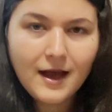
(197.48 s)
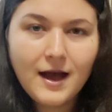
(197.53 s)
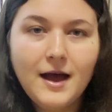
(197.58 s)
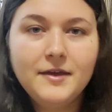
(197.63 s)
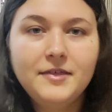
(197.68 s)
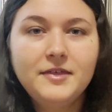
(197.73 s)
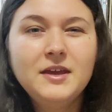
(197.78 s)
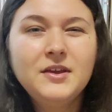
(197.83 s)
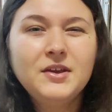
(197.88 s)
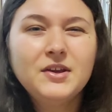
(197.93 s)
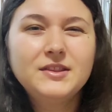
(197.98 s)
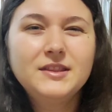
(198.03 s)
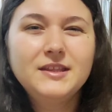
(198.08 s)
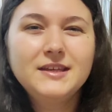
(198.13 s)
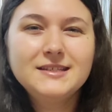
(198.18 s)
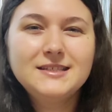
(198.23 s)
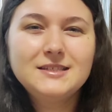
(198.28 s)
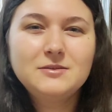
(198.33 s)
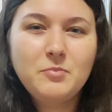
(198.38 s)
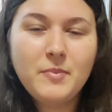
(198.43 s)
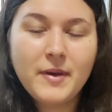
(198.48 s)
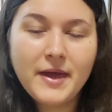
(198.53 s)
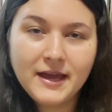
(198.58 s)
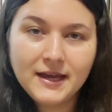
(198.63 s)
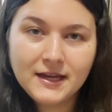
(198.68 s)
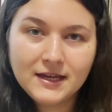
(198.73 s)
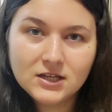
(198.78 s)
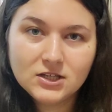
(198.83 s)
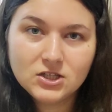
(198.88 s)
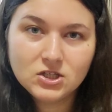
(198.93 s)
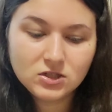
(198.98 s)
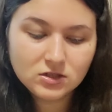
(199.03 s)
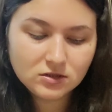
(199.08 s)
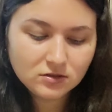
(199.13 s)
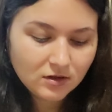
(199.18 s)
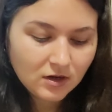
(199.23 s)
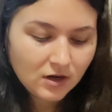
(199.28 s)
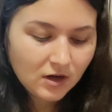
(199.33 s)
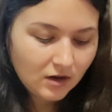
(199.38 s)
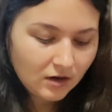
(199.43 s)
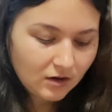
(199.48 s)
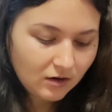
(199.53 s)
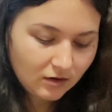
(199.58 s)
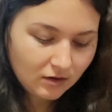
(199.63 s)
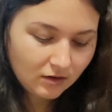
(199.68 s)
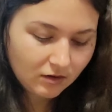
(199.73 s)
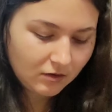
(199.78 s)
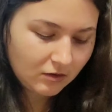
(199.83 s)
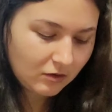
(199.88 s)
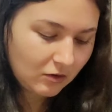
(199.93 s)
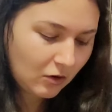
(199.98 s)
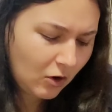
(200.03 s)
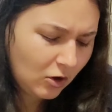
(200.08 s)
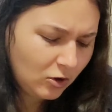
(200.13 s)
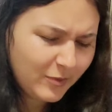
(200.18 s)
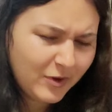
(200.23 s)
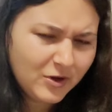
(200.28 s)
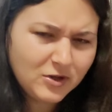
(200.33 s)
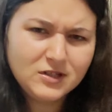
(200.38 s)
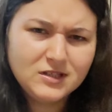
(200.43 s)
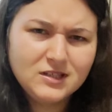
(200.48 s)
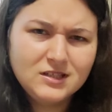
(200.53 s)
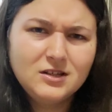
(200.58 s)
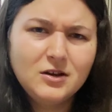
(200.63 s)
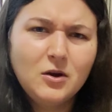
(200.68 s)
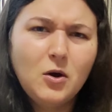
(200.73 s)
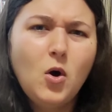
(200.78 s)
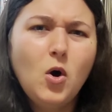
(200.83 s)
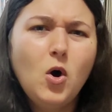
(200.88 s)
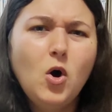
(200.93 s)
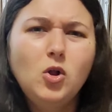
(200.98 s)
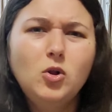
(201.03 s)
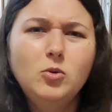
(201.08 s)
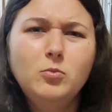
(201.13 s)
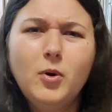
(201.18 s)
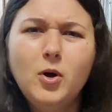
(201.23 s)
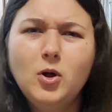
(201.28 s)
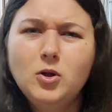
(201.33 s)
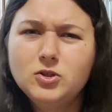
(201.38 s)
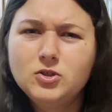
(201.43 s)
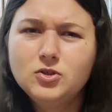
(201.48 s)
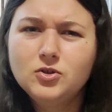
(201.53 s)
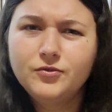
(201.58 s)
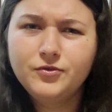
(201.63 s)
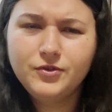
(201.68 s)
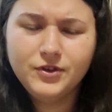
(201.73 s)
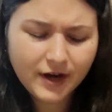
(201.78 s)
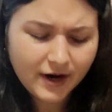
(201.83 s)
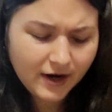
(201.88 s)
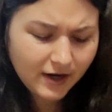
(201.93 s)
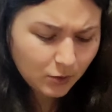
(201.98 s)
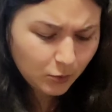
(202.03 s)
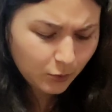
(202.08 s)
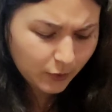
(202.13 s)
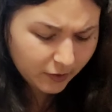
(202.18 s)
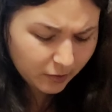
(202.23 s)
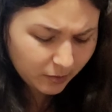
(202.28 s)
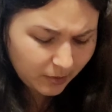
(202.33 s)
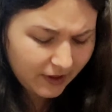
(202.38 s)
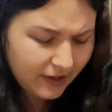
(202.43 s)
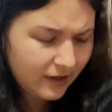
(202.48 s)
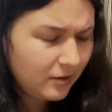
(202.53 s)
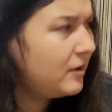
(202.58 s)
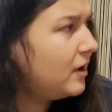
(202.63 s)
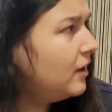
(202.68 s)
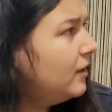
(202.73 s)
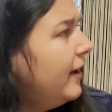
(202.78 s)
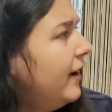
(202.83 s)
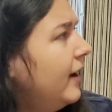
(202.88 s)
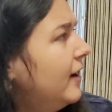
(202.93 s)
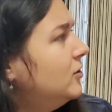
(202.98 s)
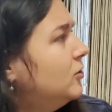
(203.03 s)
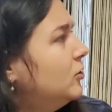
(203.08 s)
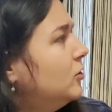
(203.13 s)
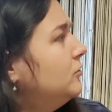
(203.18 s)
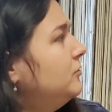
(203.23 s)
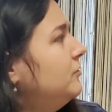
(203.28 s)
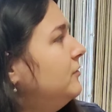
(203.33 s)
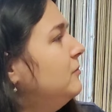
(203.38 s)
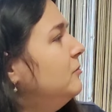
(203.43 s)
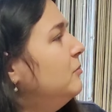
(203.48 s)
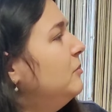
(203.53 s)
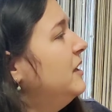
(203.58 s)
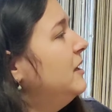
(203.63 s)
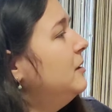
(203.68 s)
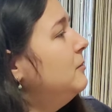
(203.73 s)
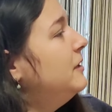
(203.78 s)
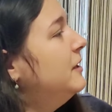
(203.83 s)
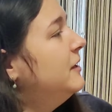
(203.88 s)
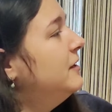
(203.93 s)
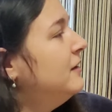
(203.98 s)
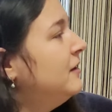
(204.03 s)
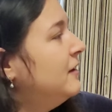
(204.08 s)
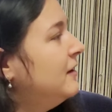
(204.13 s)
I think this package, almost all balls of yarn will be Himalaya Dolphin Baby.